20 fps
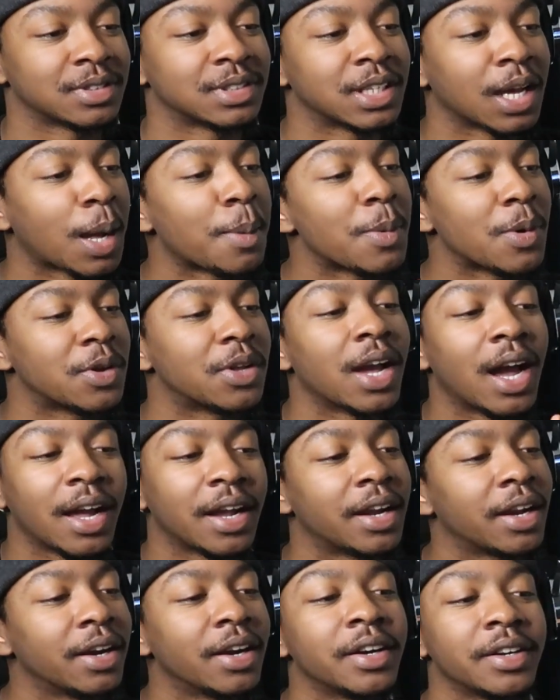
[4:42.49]
Y'all
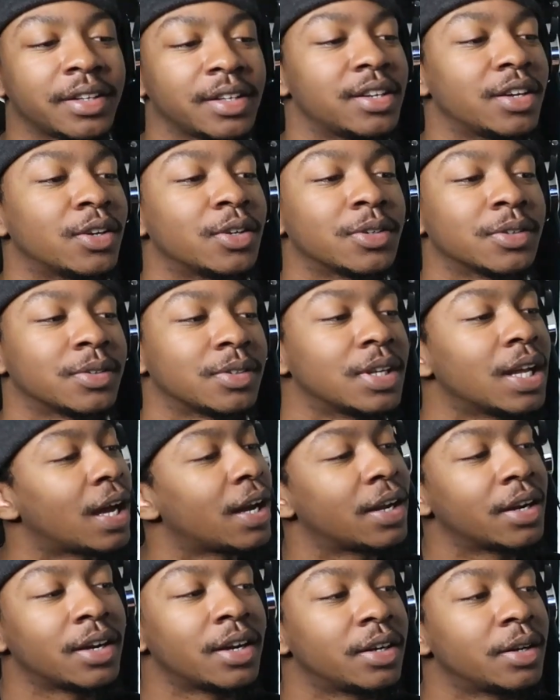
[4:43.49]
hearing it, though.
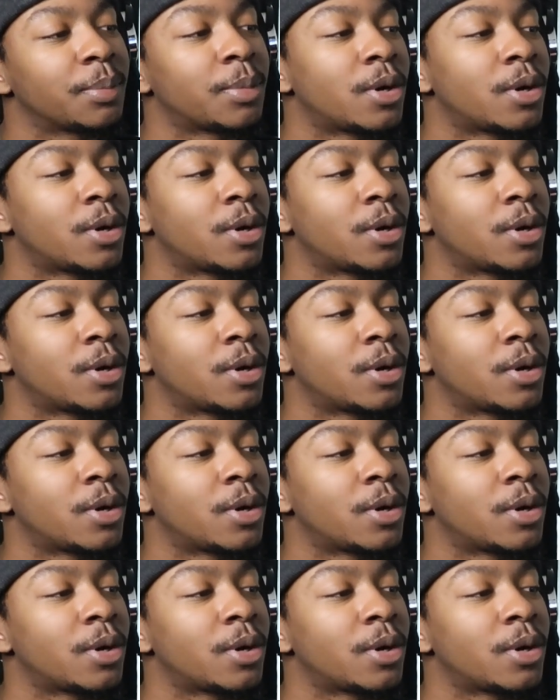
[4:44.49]
Y'all hearing